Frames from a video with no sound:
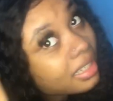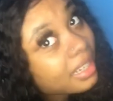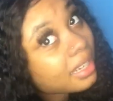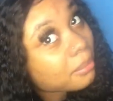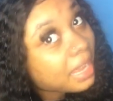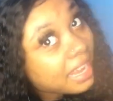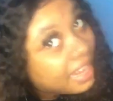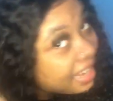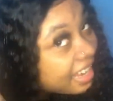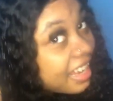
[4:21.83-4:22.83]
And my
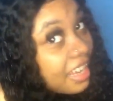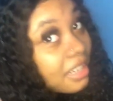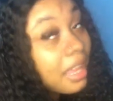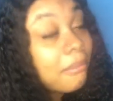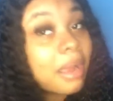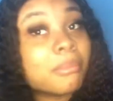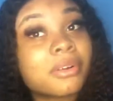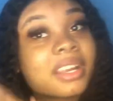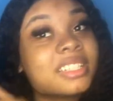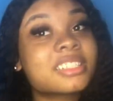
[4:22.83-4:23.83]
head, like my
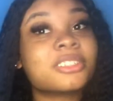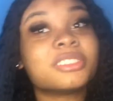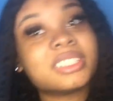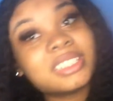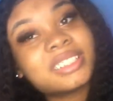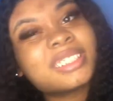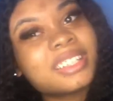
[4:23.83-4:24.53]
braids underneath,